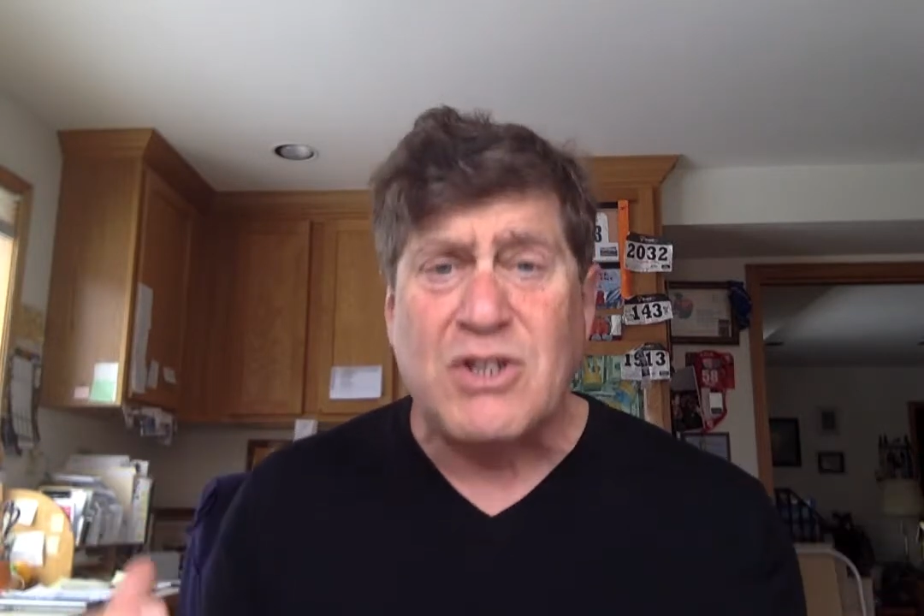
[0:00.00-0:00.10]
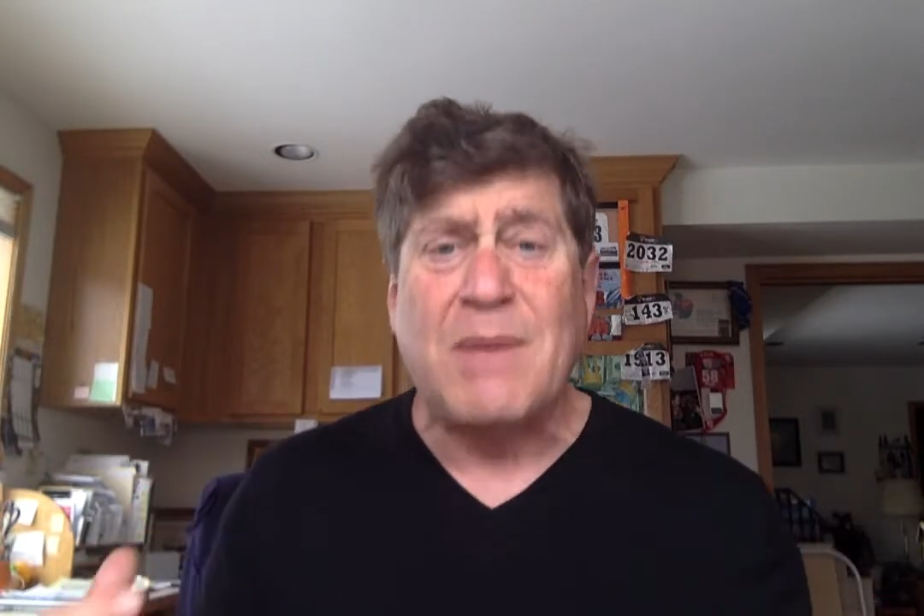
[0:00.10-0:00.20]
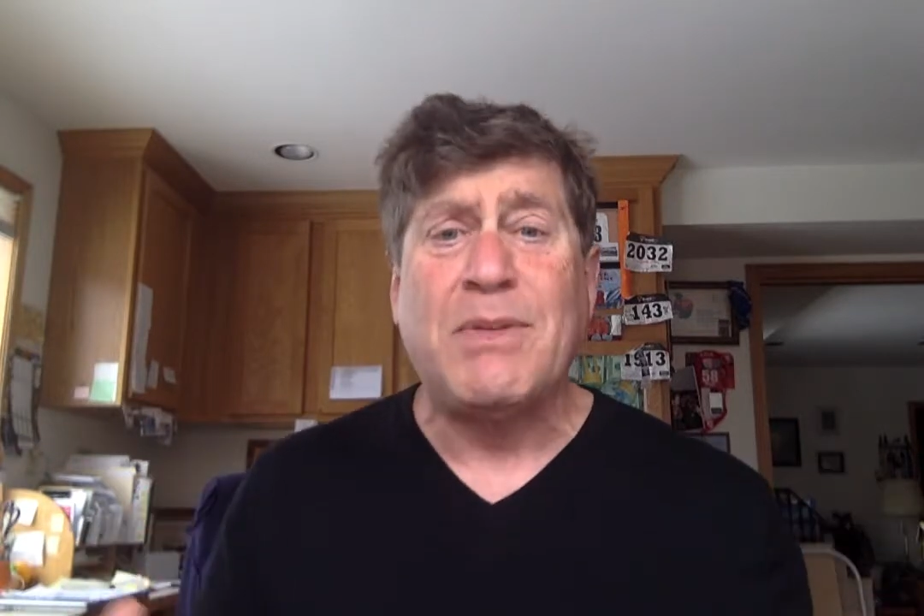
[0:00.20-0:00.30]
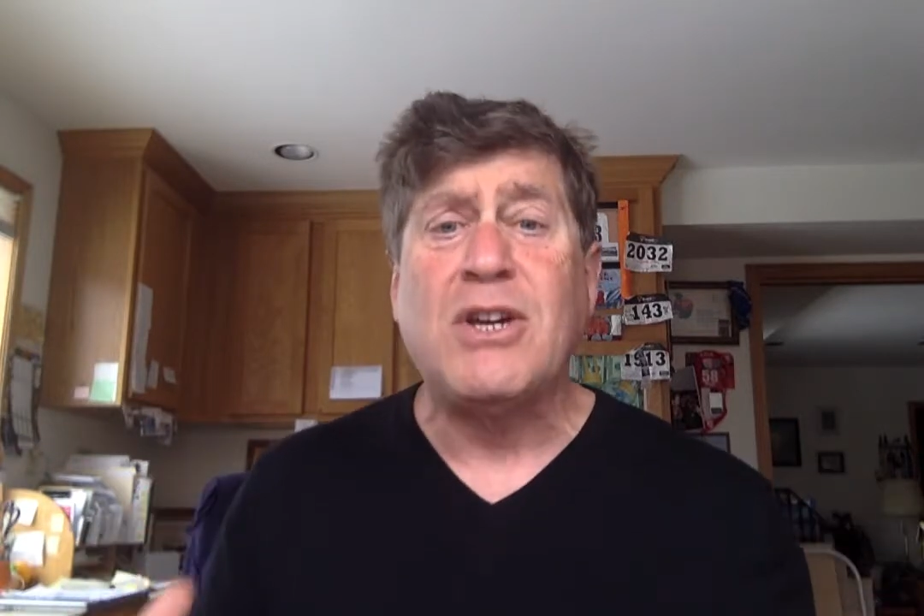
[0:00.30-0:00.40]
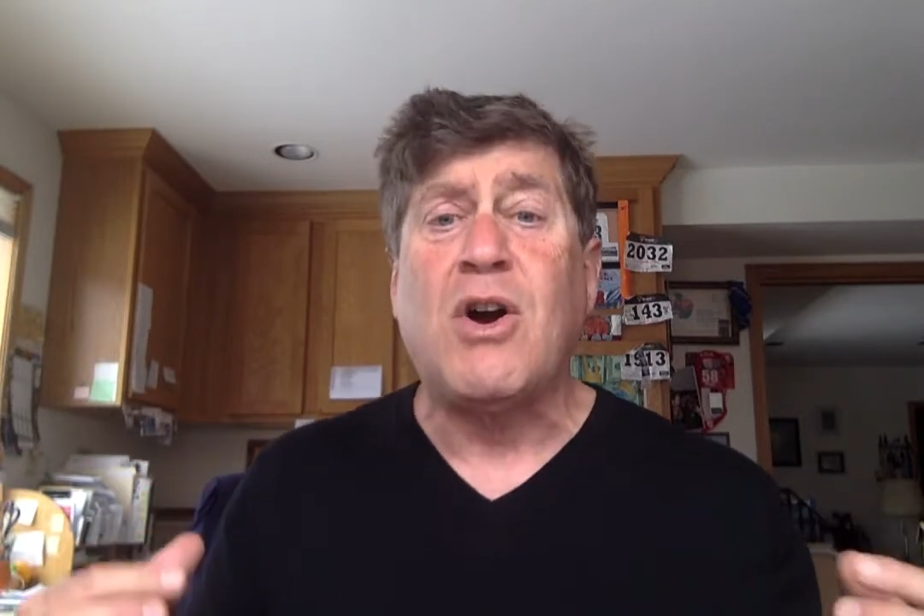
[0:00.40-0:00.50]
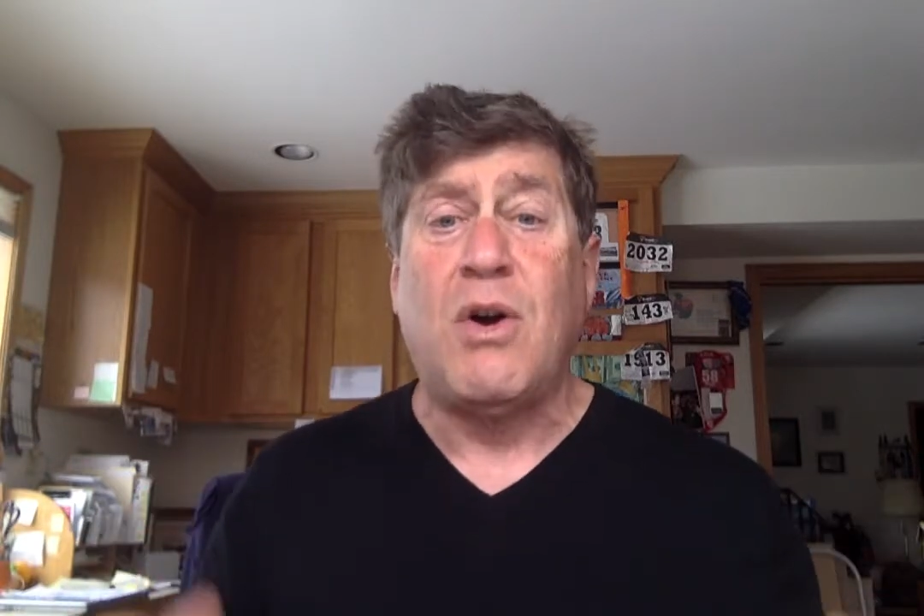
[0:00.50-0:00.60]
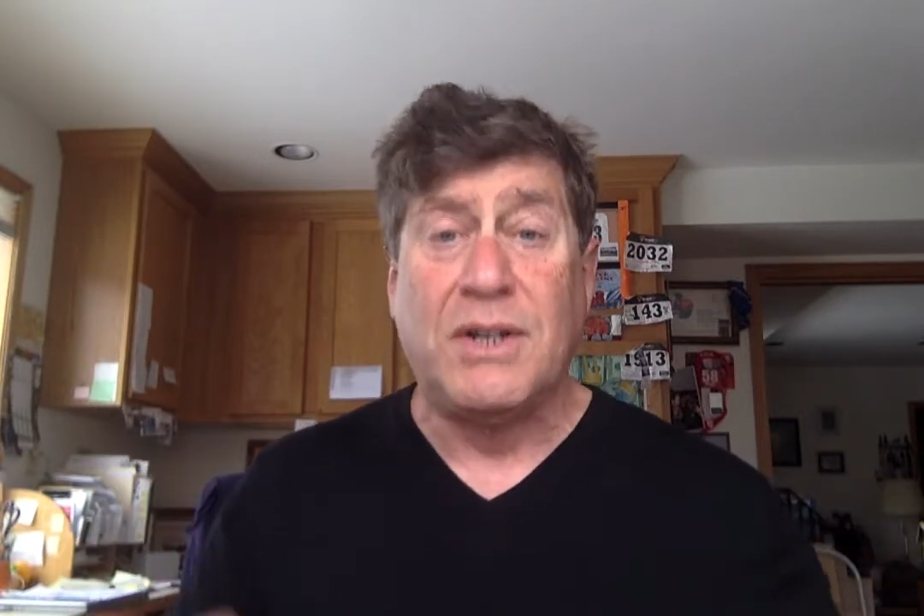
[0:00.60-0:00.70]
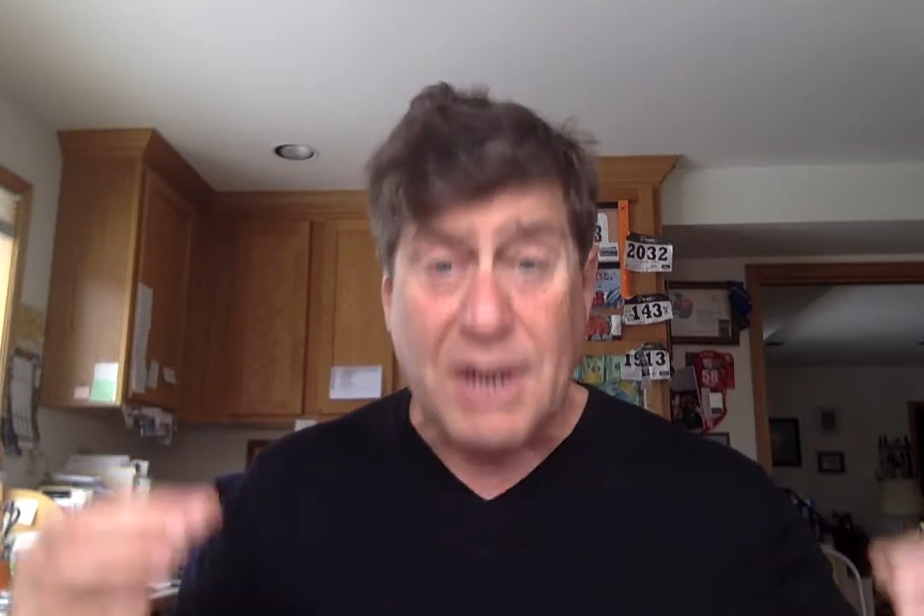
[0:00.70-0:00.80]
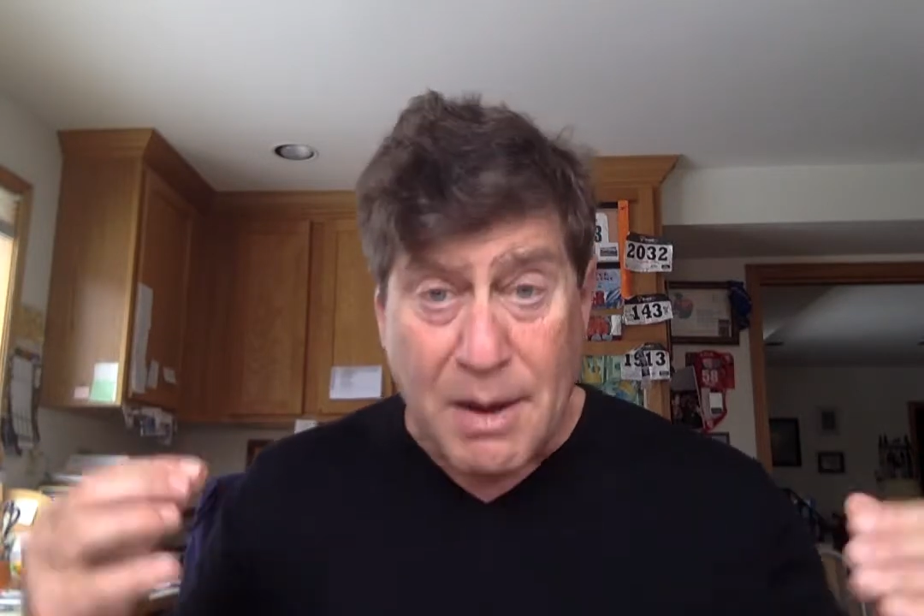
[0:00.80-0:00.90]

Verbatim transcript: something called